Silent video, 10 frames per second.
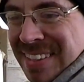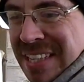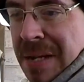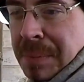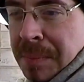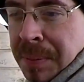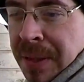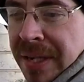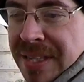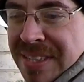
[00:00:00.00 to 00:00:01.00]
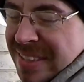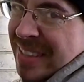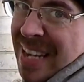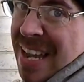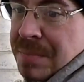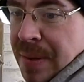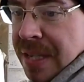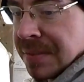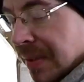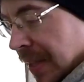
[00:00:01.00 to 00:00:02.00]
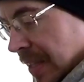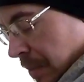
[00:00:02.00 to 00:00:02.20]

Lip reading: Champion plugs I had mixed feelings